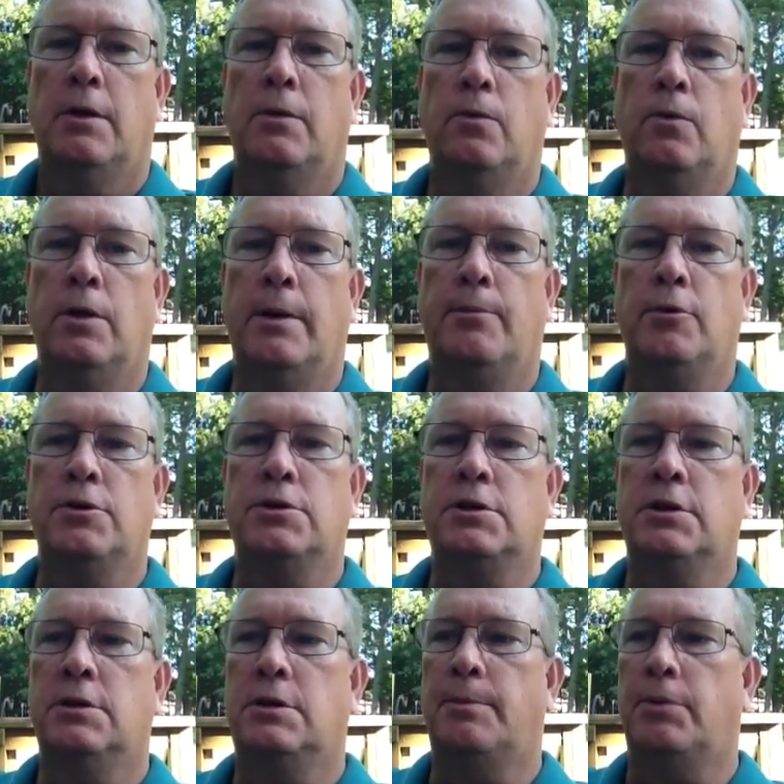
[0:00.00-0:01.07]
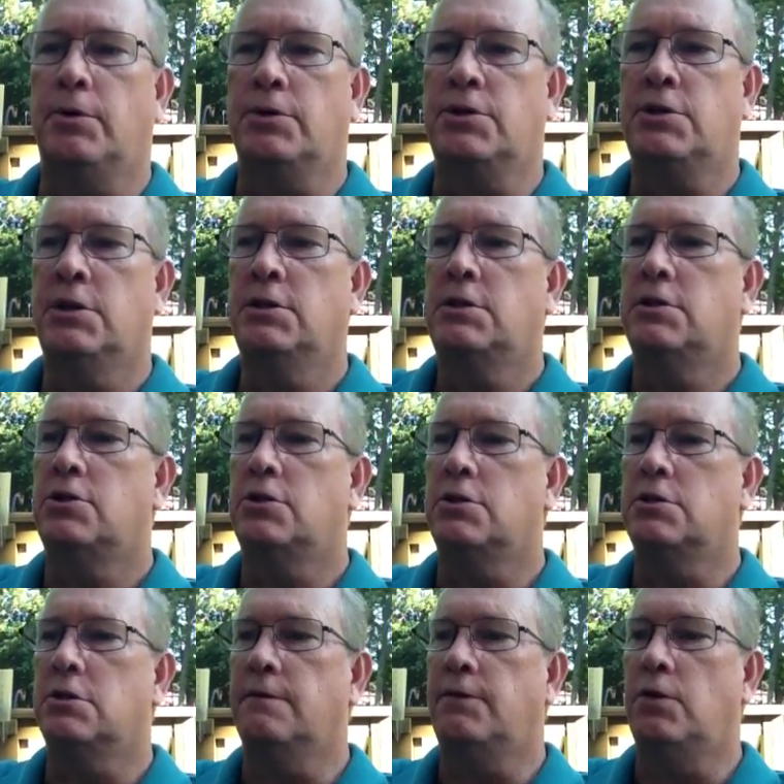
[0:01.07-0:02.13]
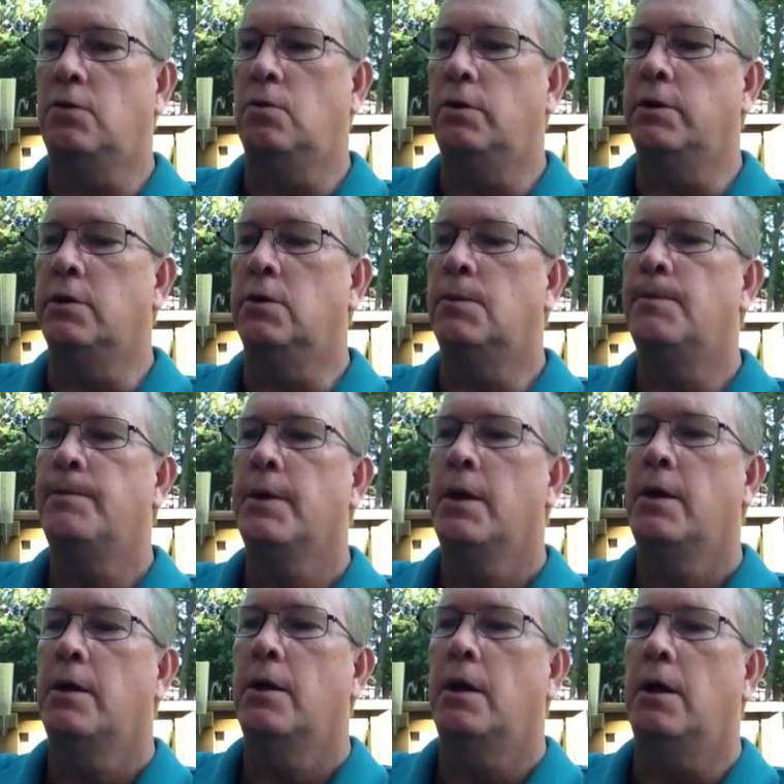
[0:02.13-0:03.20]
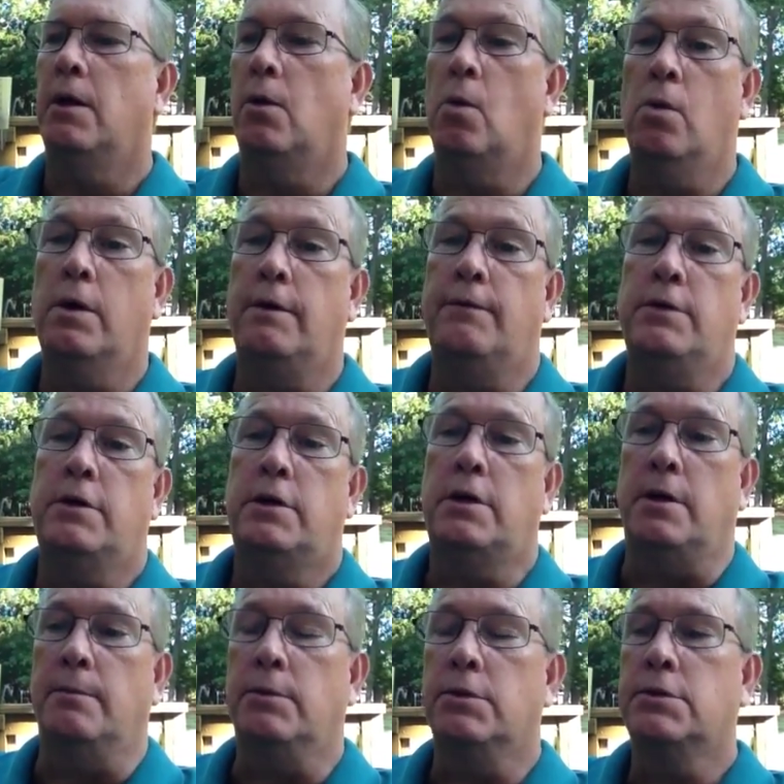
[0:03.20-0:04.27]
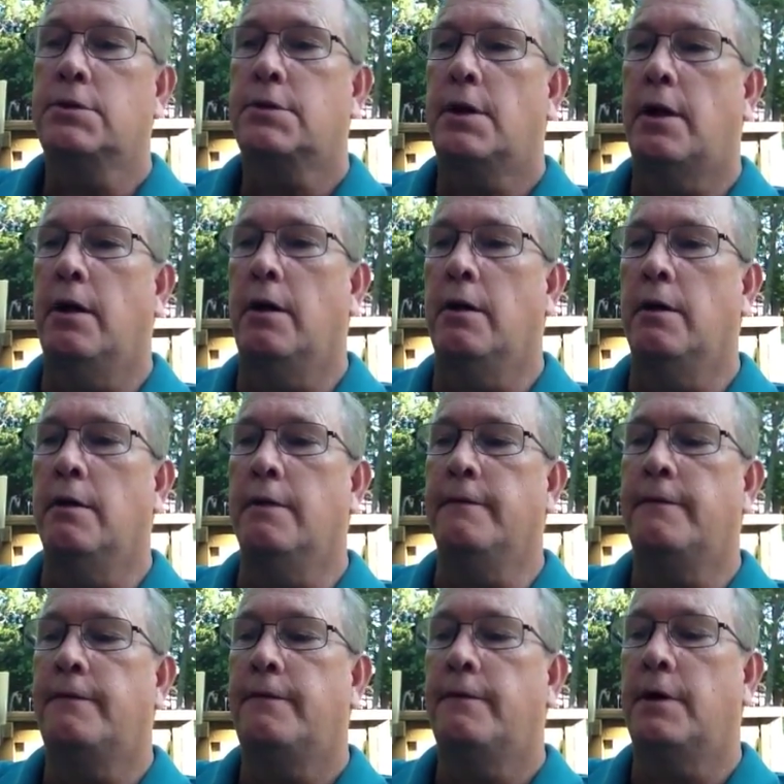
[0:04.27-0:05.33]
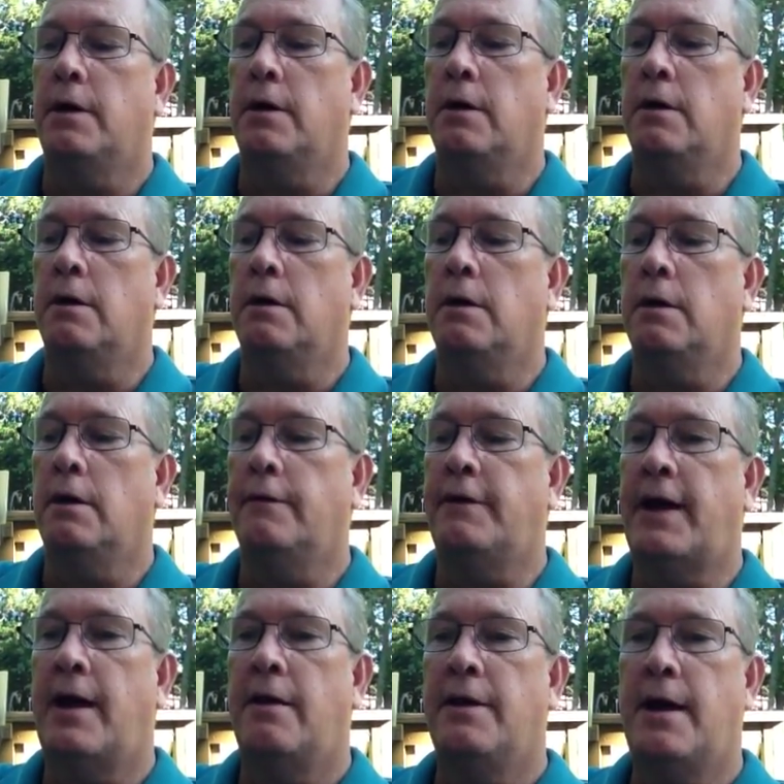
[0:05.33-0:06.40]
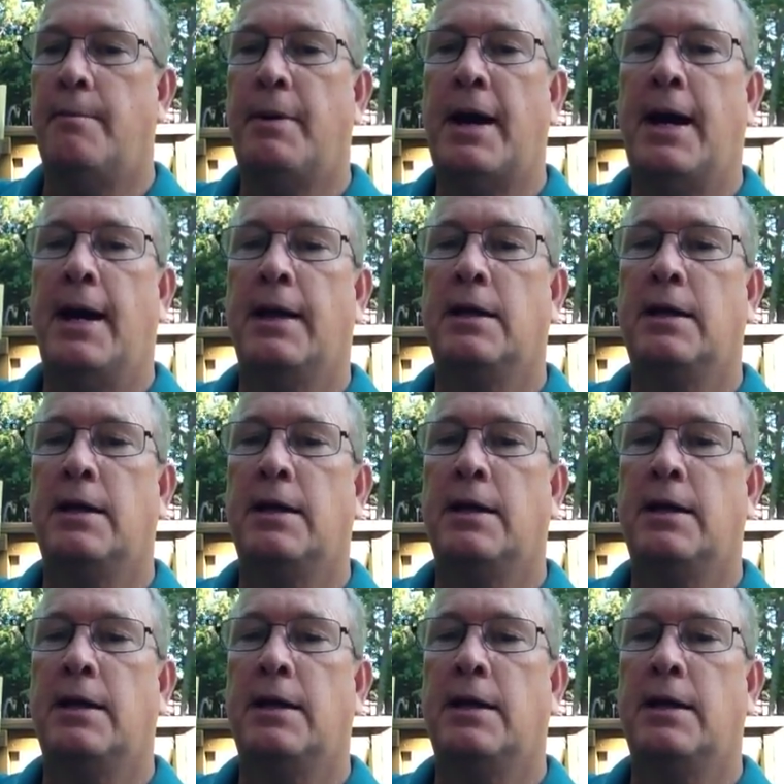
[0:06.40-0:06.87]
represent the percentages, if you will, or even the numbers of how that pie